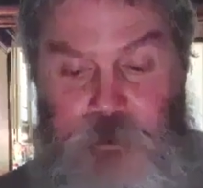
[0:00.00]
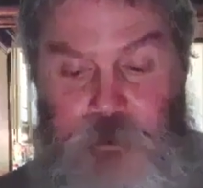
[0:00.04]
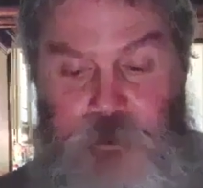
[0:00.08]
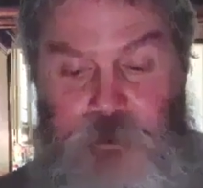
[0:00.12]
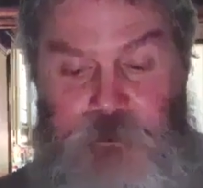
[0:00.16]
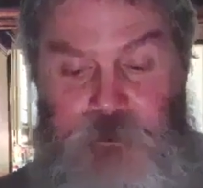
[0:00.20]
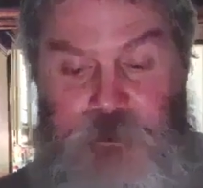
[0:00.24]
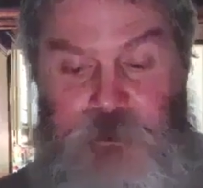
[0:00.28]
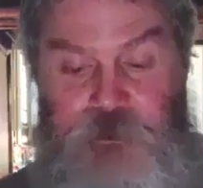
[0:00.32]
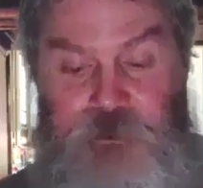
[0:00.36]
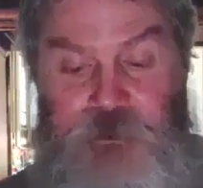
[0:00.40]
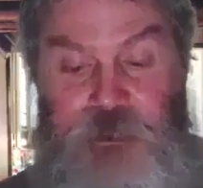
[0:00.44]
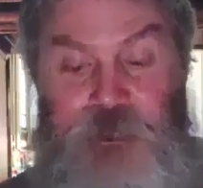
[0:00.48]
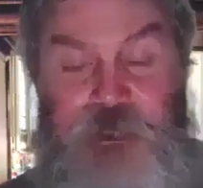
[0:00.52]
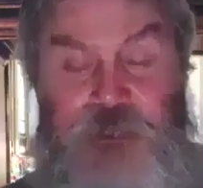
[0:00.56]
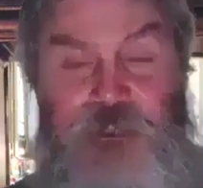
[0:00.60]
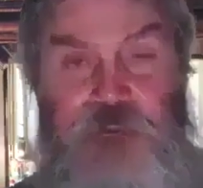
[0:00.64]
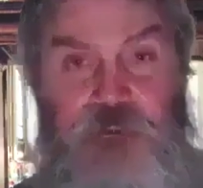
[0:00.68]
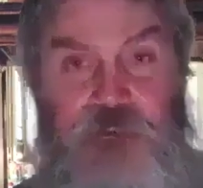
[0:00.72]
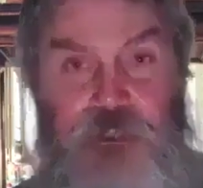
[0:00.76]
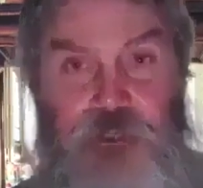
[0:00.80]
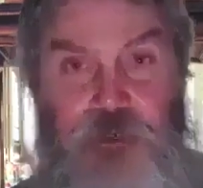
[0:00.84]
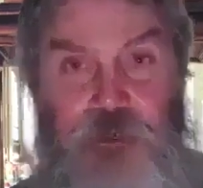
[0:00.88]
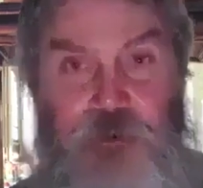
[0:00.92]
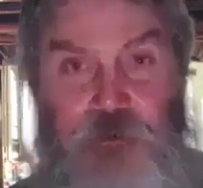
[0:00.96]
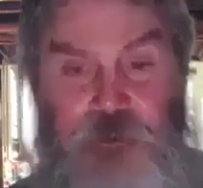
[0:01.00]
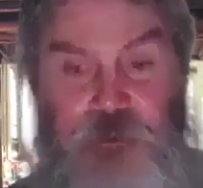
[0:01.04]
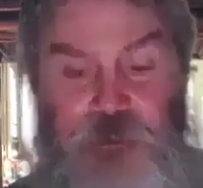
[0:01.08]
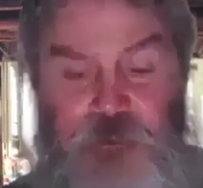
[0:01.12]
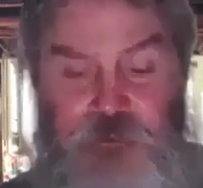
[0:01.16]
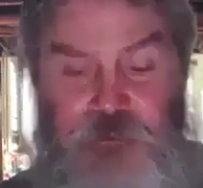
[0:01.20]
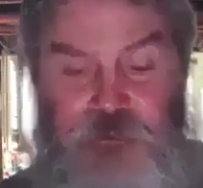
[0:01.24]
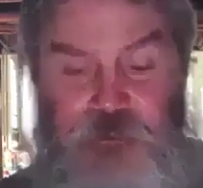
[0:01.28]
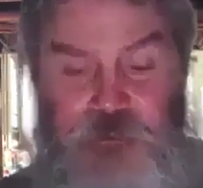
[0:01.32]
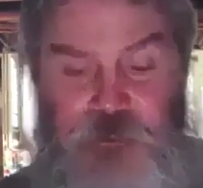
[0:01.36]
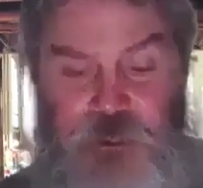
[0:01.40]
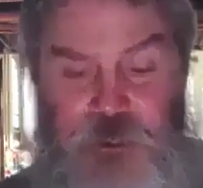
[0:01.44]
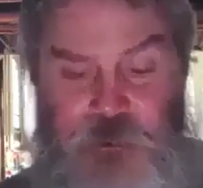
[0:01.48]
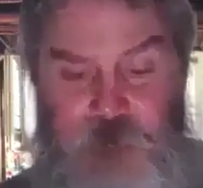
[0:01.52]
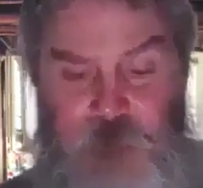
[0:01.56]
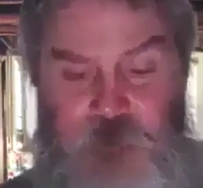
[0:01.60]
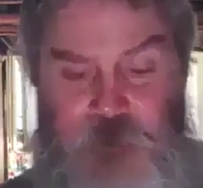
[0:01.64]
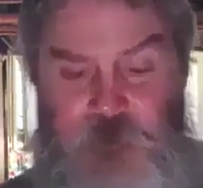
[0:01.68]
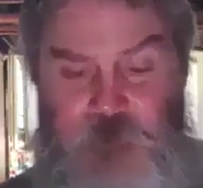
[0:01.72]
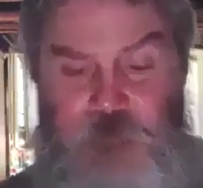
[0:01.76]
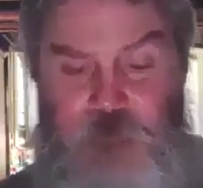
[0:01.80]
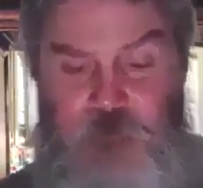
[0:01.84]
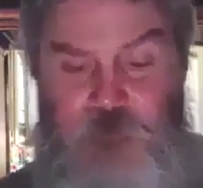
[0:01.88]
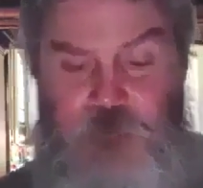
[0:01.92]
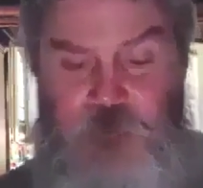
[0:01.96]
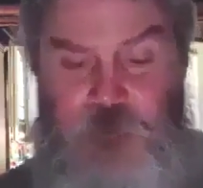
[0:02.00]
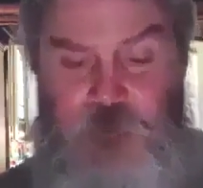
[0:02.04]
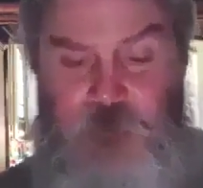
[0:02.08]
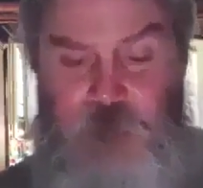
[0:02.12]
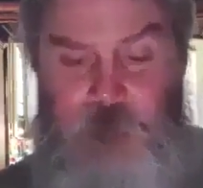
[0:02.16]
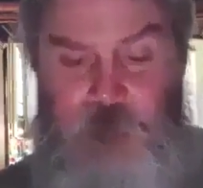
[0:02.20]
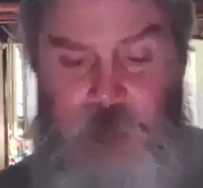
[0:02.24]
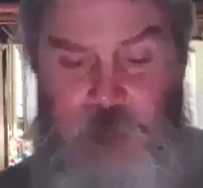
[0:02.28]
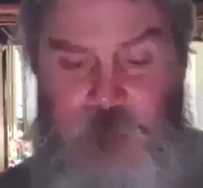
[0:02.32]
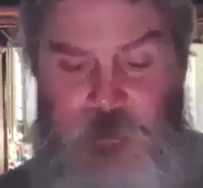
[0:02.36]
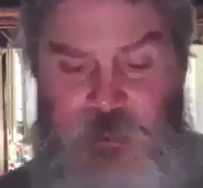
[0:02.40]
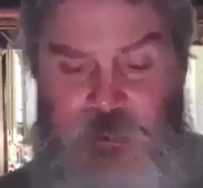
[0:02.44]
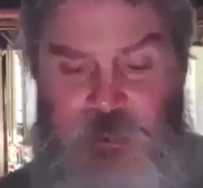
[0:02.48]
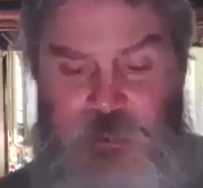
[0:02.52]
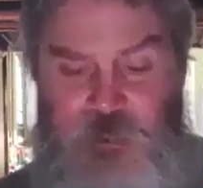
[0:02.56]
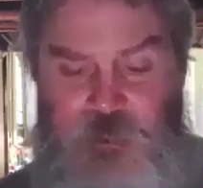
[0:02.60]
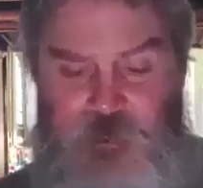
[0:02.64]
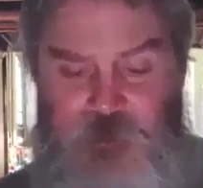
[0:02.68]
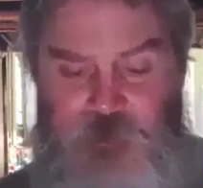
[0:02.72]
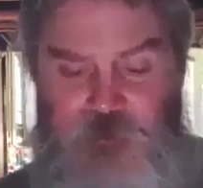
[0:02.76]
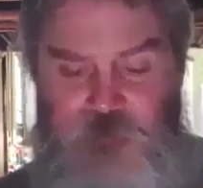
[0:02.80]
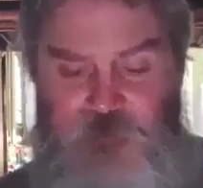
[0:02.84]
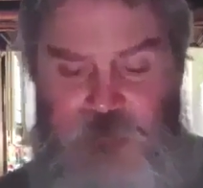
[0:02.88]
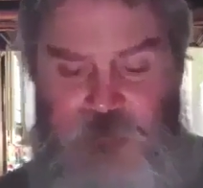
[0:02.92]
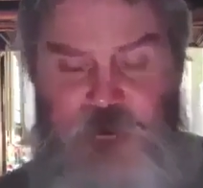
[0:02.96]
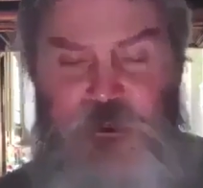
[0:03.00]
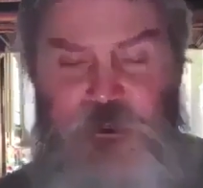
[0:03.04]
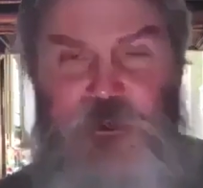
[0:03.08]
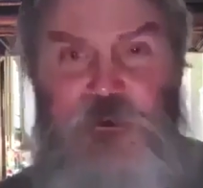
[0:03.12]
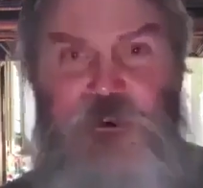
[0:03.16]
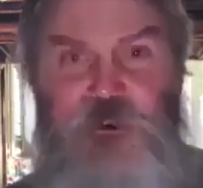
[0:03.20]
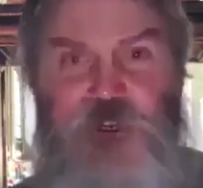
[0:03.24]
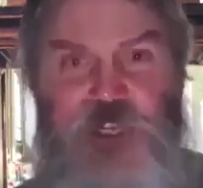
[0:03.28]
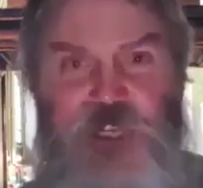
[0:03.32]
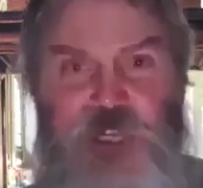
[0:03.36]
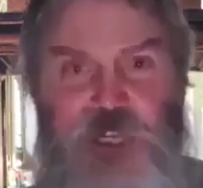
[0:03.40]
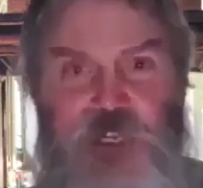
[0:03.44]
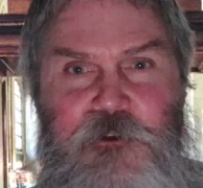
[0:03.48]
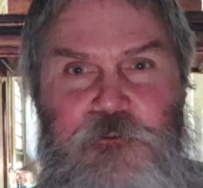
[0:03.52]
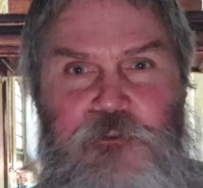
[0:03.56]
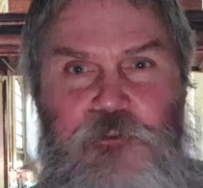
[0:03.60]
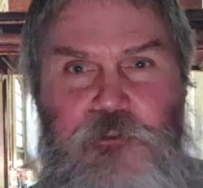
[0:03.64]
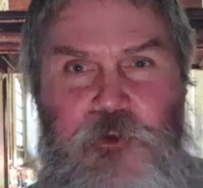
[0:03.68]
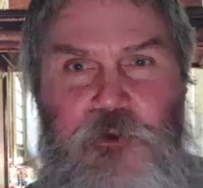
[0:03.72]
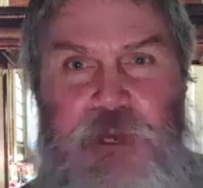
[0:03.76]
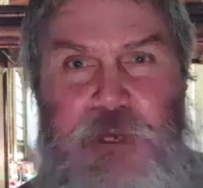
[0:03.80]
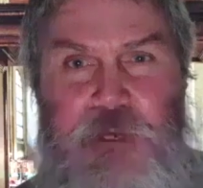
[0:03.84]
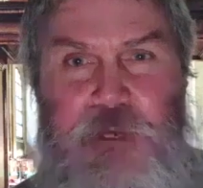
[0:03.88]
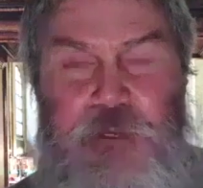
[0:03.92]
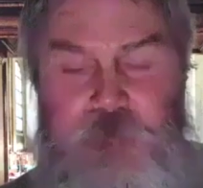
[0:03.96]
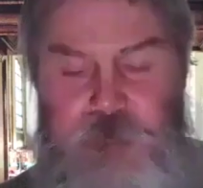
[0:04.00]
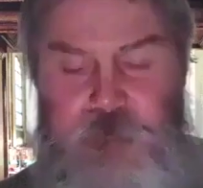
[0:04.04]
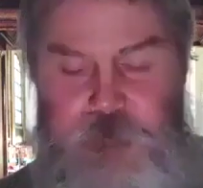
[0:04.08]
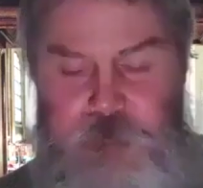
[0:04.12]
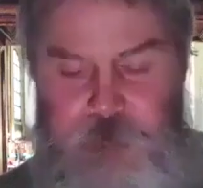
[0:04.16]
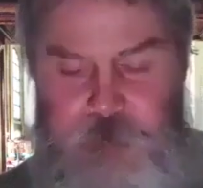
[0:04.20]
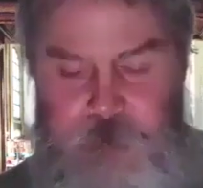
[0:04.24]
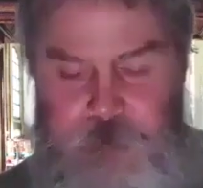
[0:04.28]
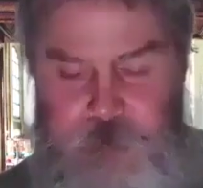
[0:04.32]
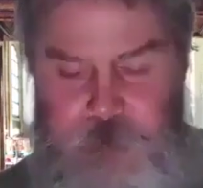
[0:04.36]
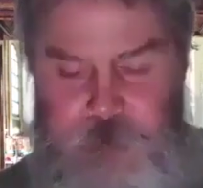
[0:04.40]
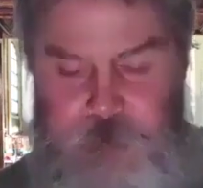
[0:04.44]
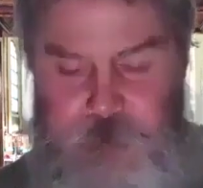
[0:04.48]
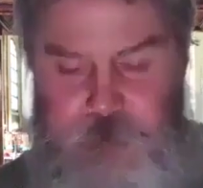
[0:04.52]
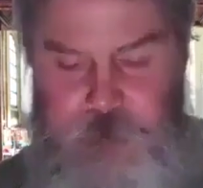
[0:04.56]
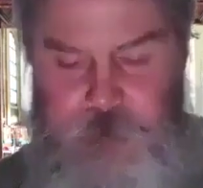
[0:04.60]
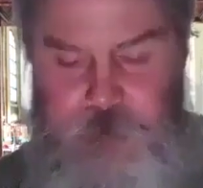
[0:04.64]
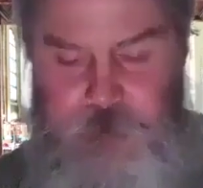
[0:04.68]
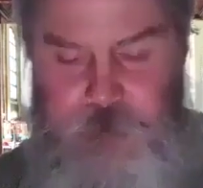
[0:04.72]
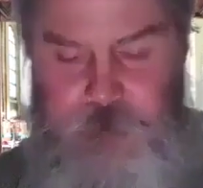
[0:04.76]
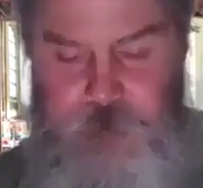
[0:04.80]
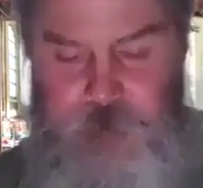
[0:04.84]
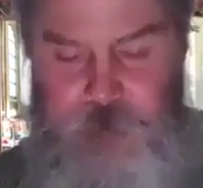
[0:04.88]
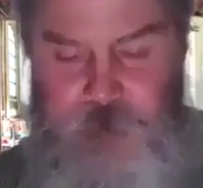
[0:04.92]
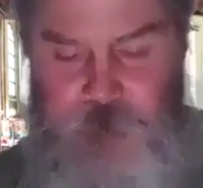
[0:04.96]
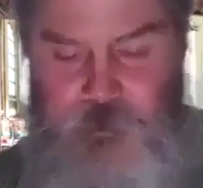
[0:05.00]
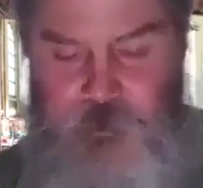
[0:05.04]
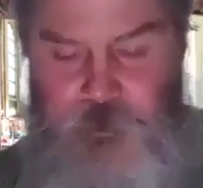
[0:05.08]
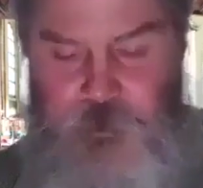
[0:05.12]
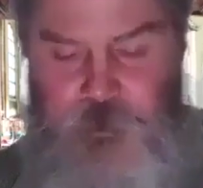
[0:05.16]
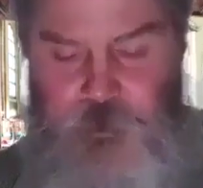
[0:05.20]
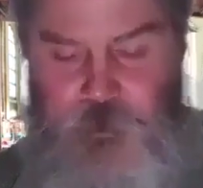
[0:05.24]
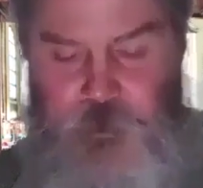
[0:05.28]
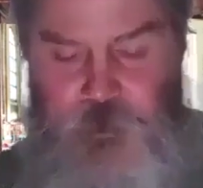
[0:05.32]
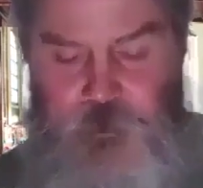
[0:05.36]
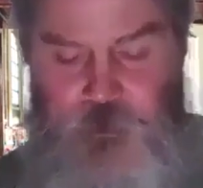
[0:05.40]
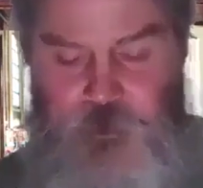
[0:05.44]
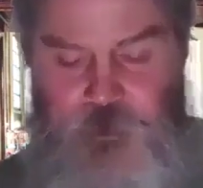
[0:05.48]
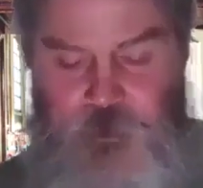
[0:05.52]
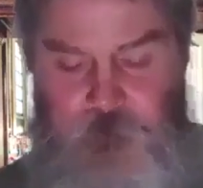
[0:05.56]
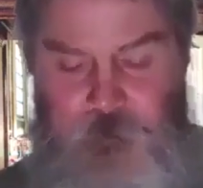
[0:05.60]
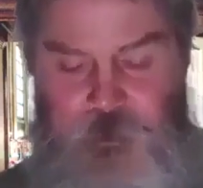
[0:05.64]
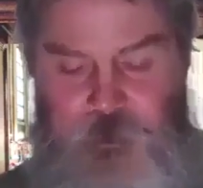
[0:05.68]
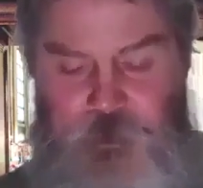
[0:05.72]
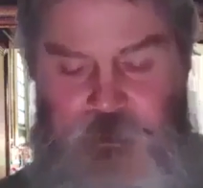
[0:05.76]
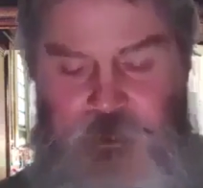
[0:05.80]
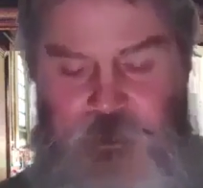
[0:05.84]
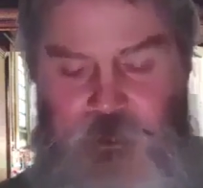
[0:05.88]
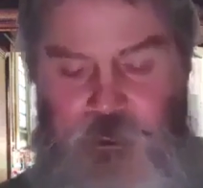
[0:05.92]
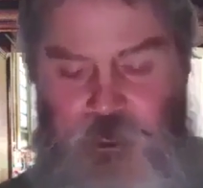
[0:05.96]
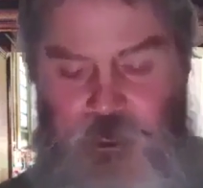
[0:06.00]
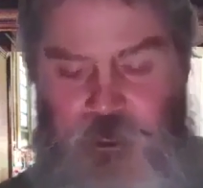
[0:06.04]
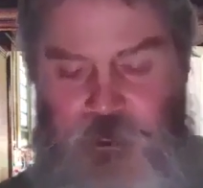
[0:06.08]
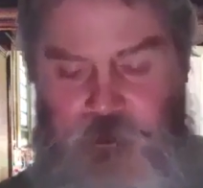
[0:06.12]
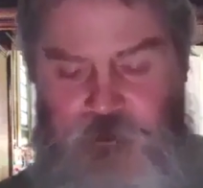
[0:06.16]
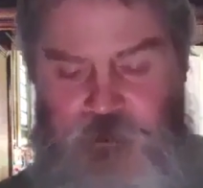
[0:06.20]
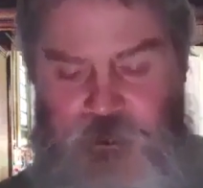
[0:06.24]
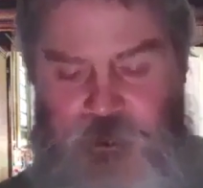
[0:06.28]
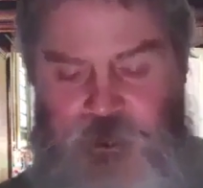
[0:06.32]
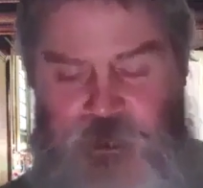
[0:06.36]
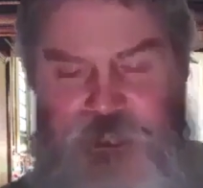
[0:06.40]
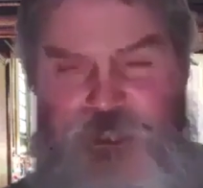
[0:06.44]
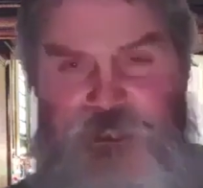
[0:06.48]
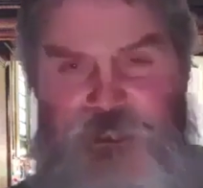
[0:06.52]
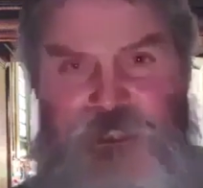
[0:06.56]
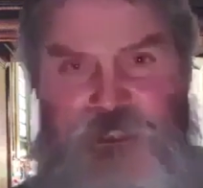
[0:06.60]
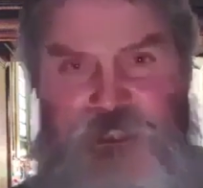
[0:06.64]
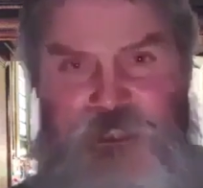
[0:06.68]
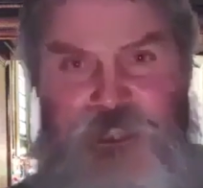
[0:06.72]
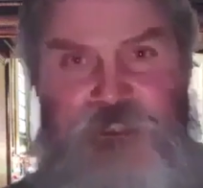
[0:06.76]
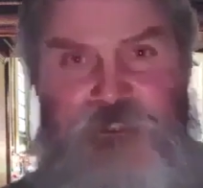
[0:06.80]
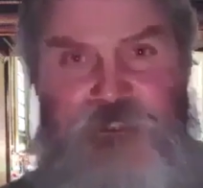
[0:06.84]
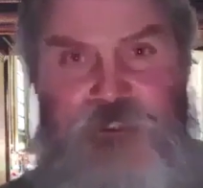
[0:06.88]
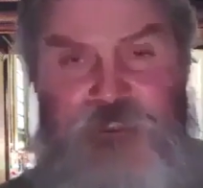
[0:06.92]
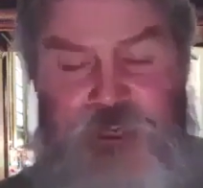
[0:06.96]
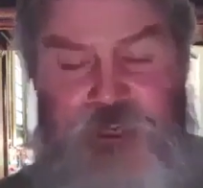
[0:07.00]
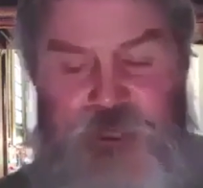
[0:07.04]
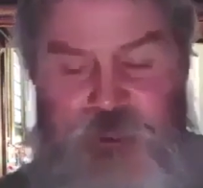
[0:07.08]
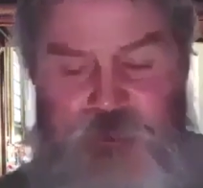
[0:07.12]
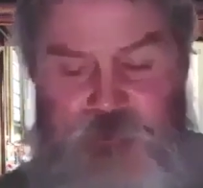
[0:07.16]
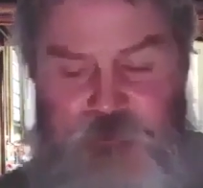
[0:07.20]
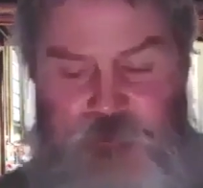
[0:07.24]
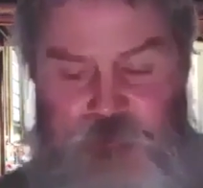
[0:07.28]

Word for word: Lo, the day of the Lord is coming with pitiless fury and wrath to make the earth